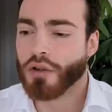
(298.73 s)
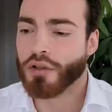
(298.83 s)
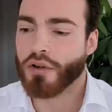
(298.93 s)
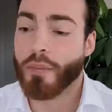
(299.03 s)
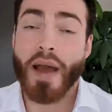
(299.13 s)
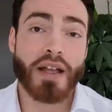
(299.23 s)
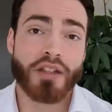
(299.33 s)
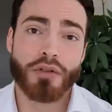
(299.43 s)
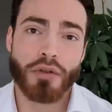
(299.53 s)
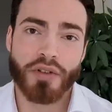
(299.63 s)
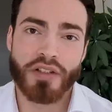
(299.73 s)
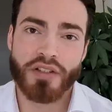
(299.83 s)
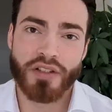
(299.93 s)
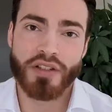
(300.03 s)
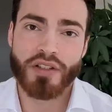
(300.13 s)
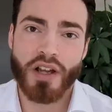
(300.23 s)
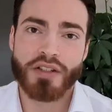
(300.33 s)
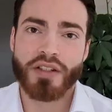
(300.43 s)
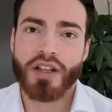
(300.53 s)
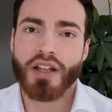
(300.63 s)
although the magnitude of this is
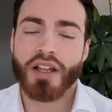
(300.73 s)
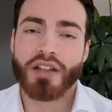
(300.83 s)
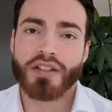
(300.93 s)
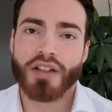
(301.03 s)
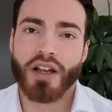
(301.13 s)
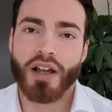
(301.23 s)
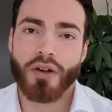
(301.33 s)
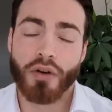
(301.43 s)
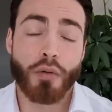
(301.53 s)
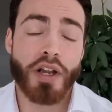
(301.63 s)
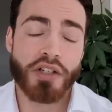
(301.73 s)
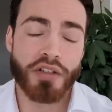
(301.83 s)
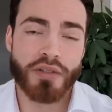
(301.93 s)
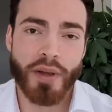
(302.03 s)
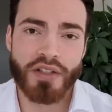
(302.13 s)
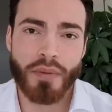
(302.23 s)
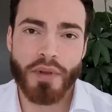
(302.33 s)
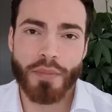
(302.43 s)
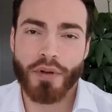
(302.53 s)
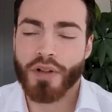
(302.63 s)
discussed or questioned by
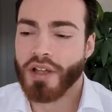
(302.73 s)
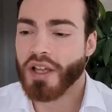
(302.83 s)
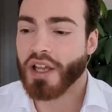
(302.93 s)
some people.